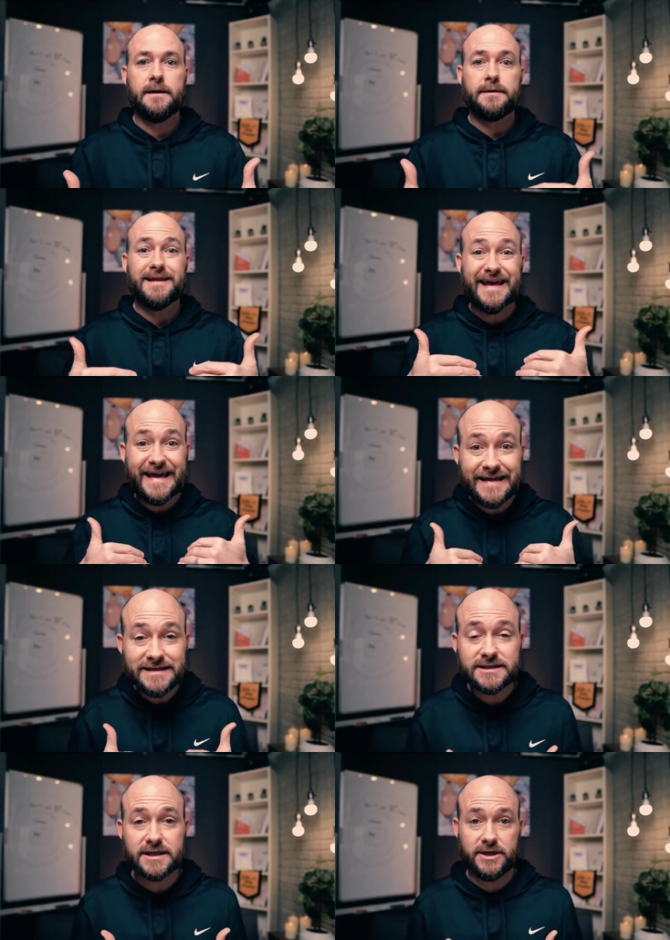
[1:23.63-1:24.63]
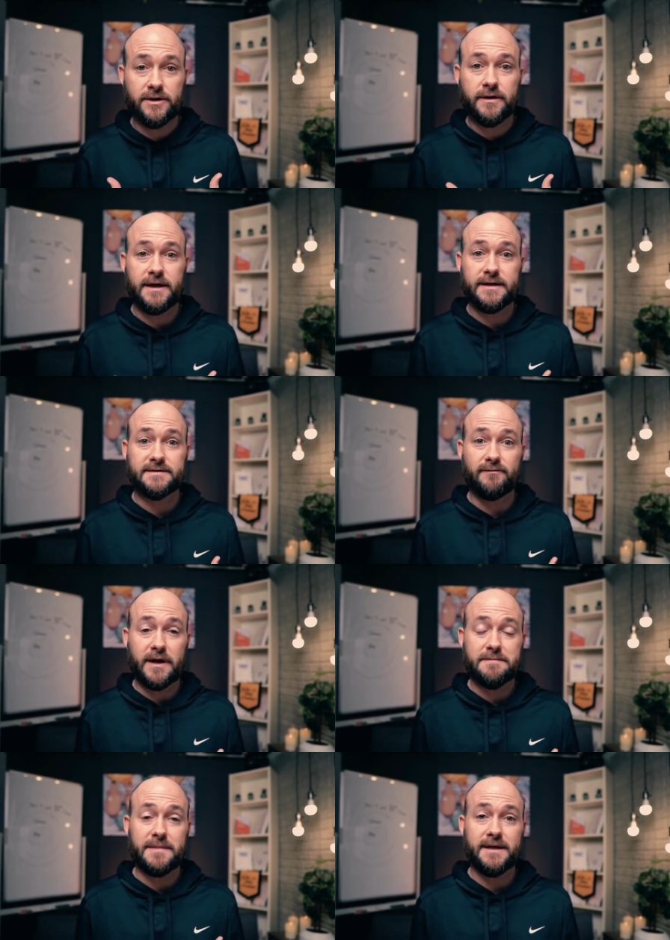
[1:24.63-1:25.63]
the insecurities of
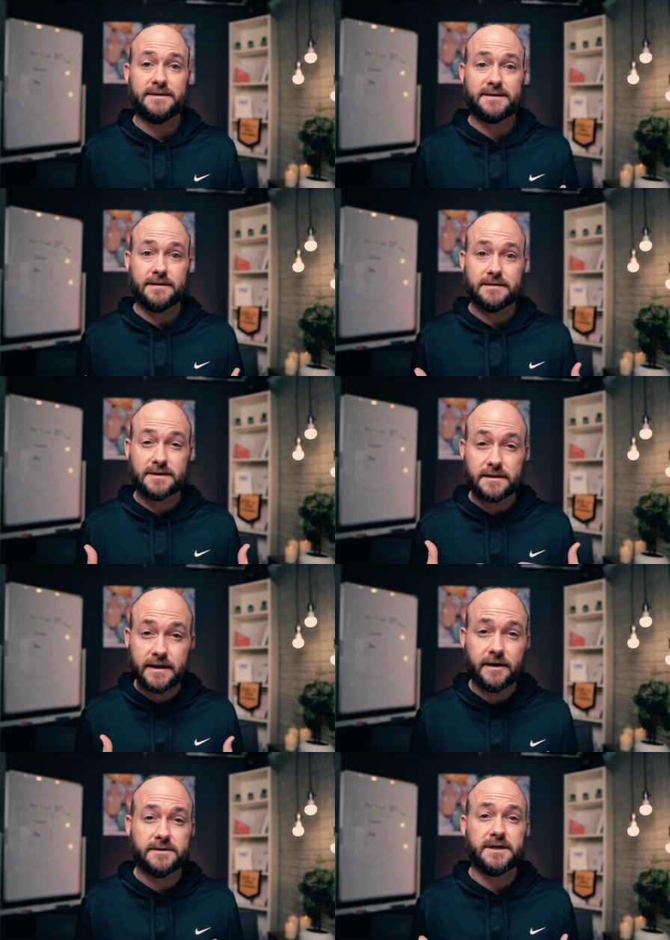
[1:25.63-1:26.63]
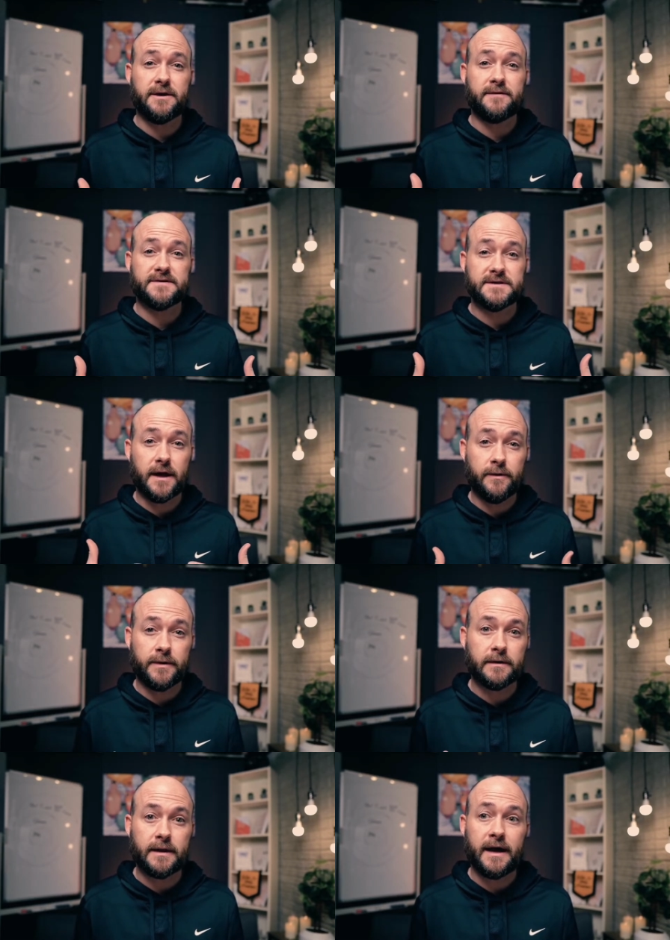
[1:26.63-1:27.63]
what it means to, to lead ourselves and to own
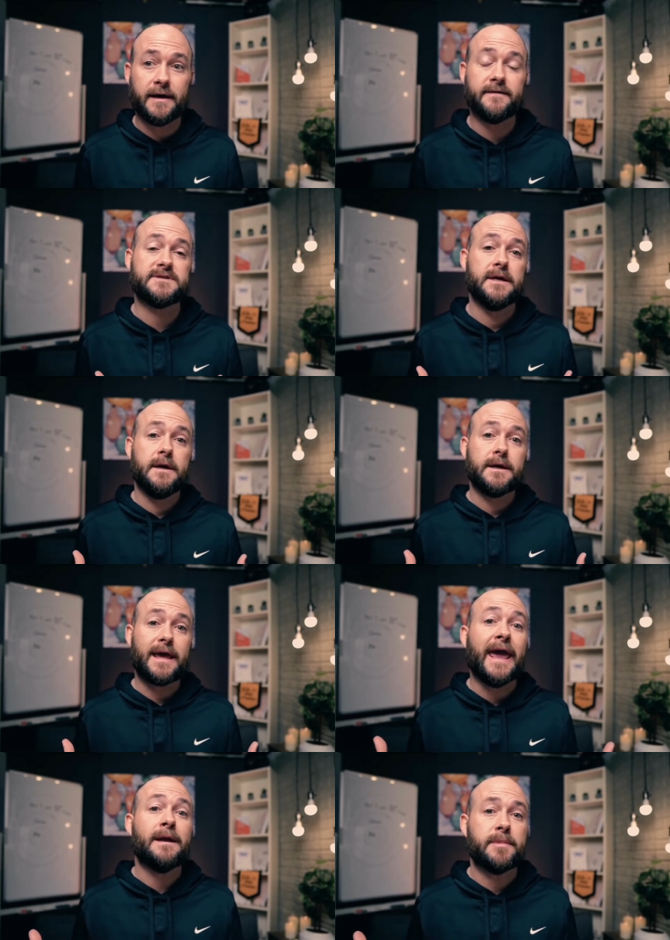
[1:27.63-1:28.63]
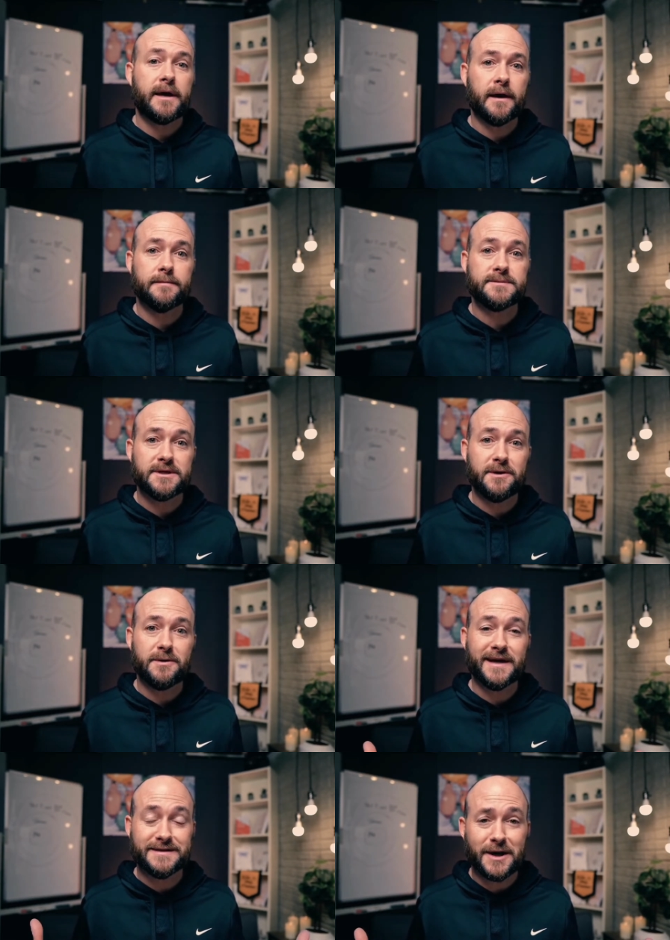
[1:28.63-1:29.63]
our lives can become so
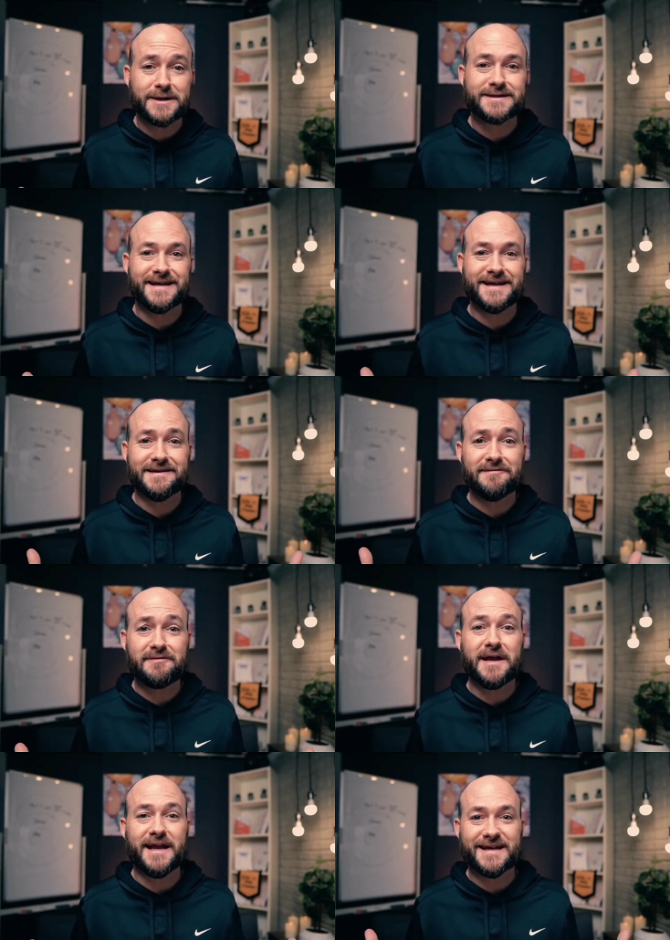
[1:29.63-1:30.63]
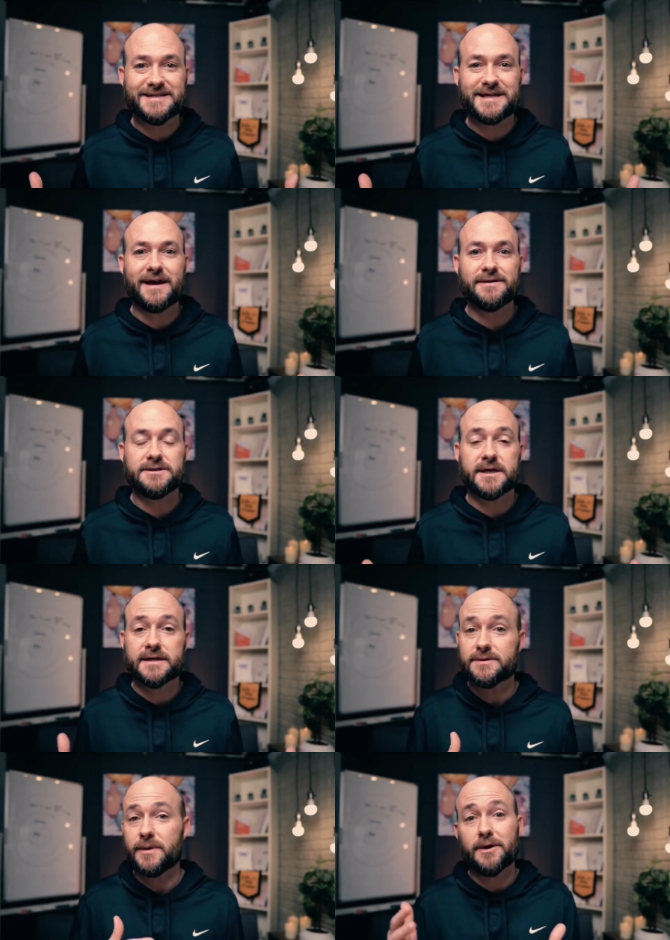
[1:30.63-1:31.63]
exhausting and deflating and challenging.
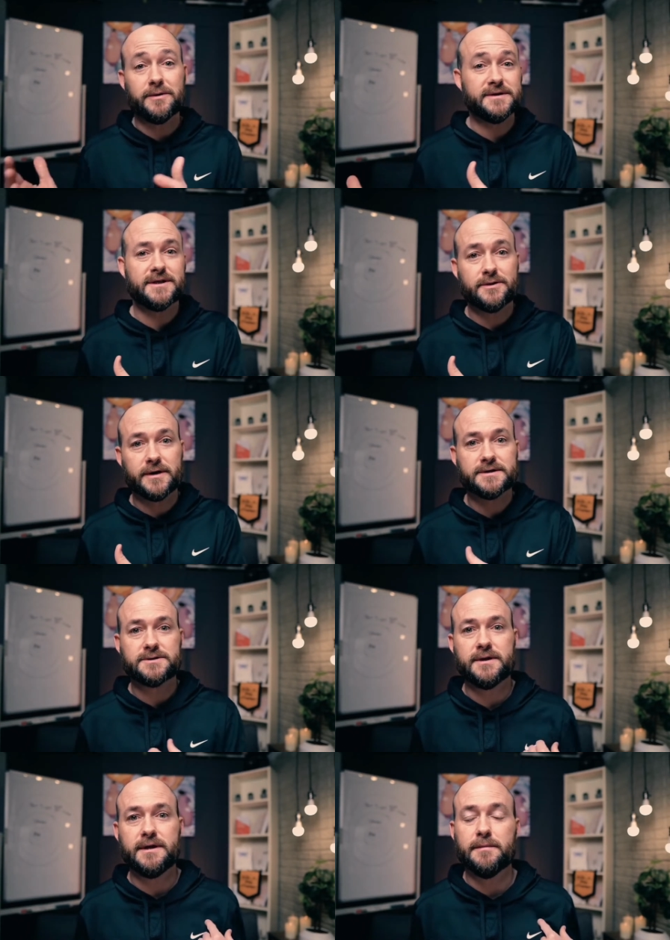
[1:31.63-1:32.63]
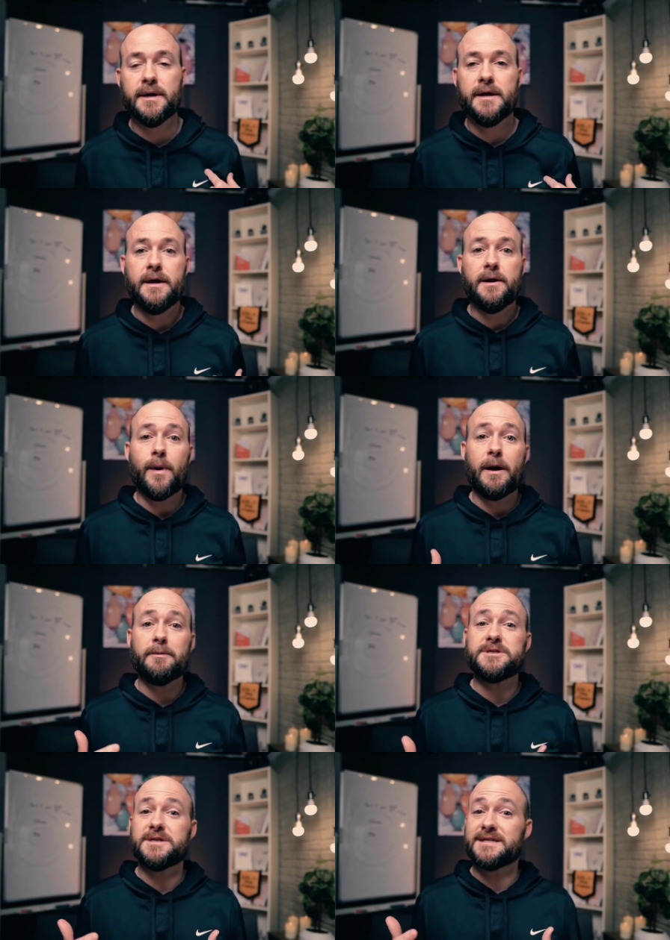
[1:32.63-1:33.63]
And so we go to this other extreme. Well, I
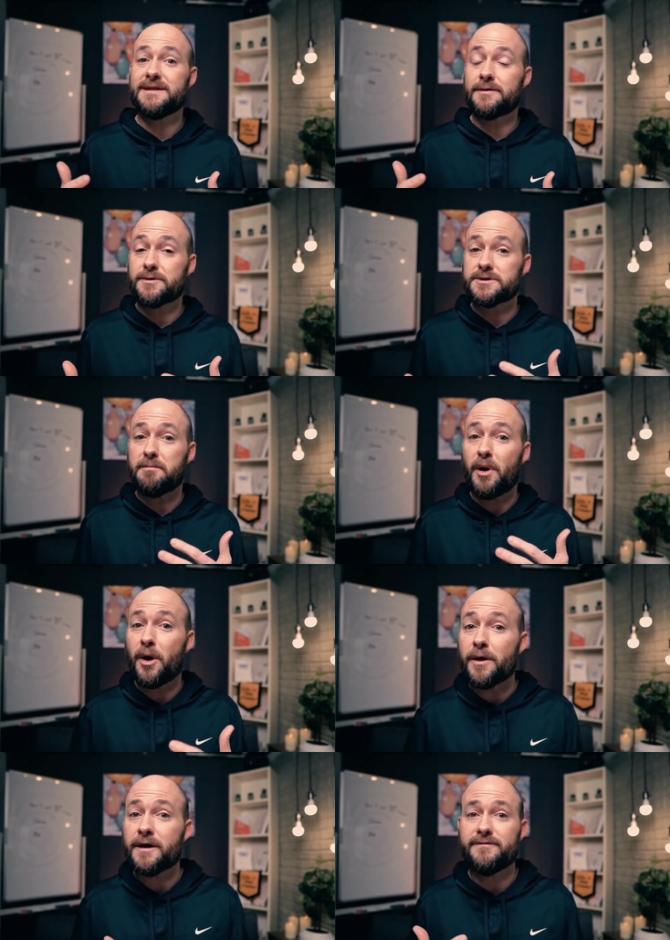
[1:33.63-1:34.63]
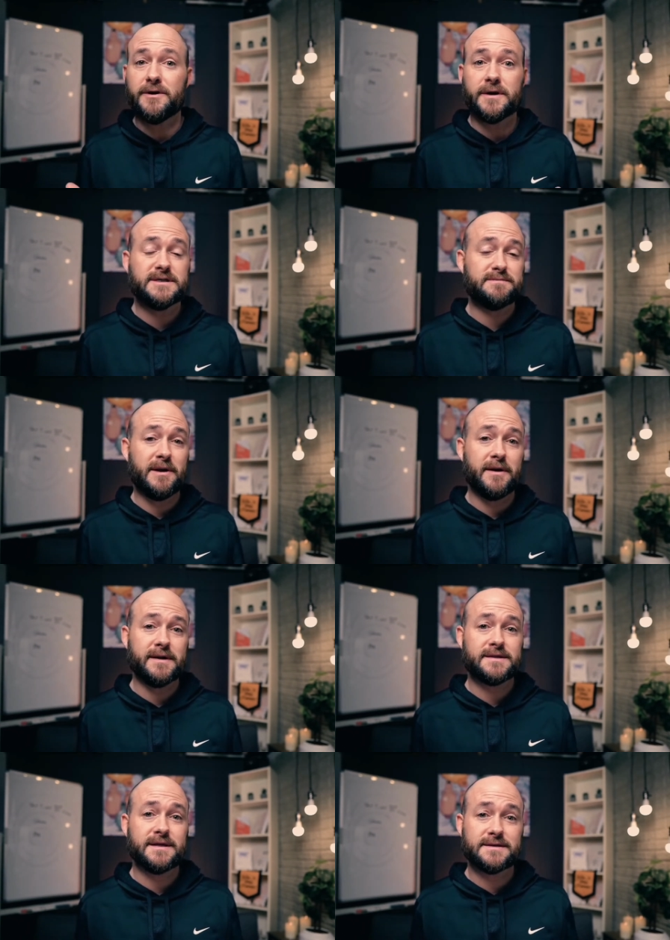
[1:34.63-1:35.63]
want you to see that there's a part of your
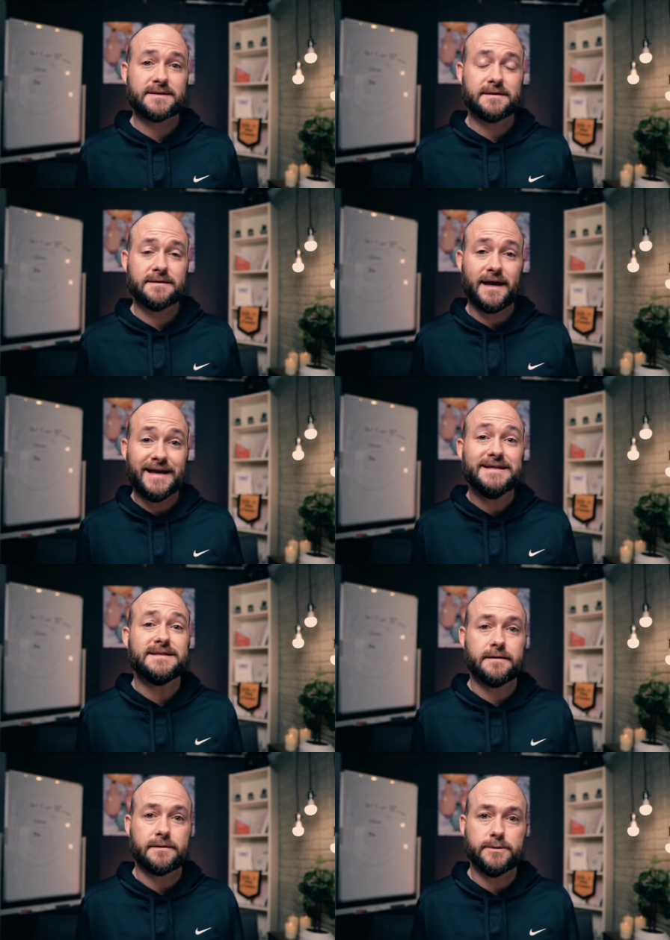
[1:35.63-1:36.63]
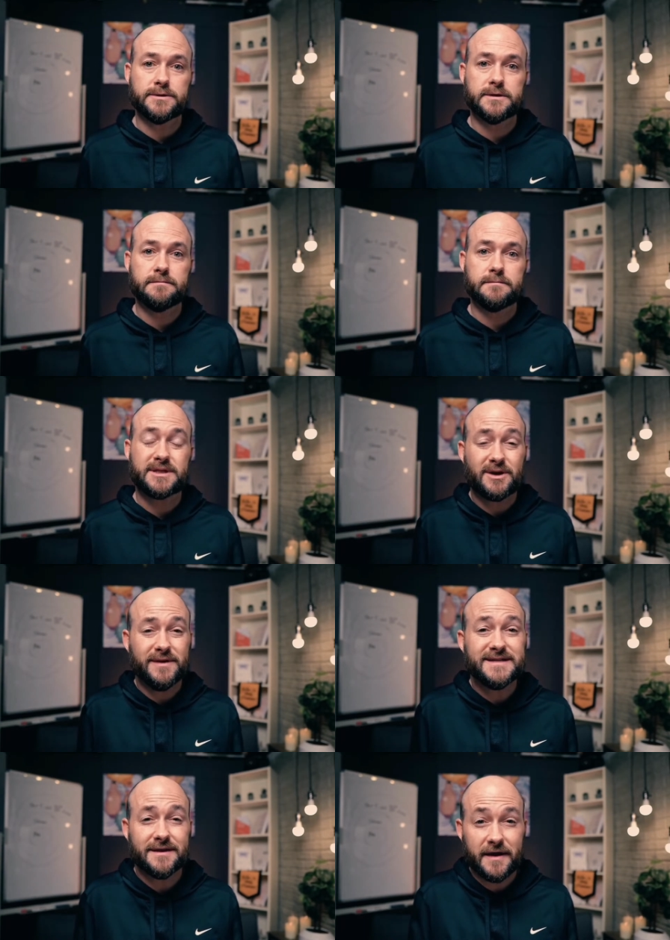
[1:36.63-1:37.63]
experience that is that is an illusion, but there
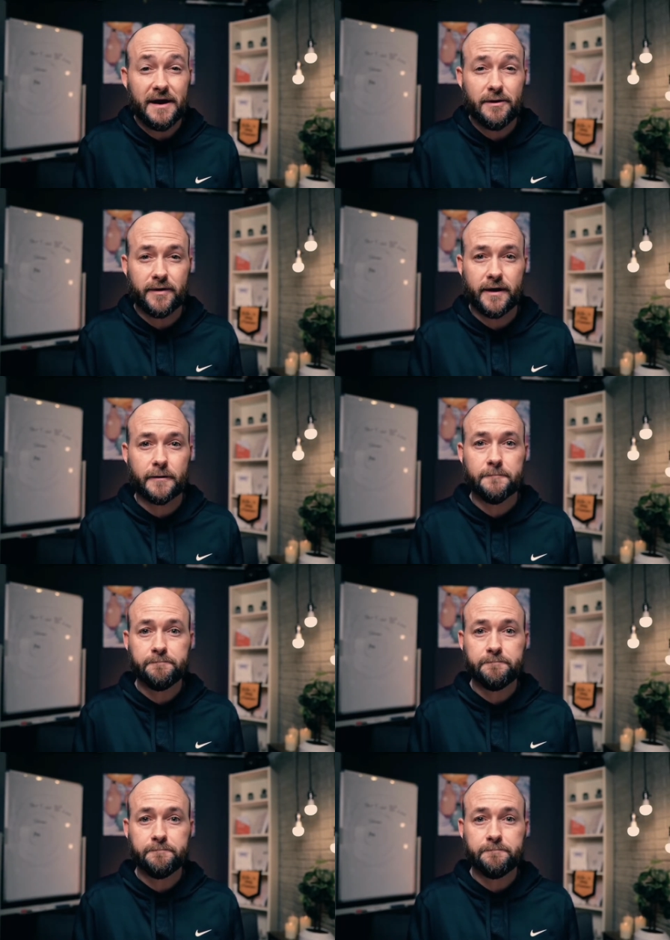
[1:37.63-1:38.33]
is a there there.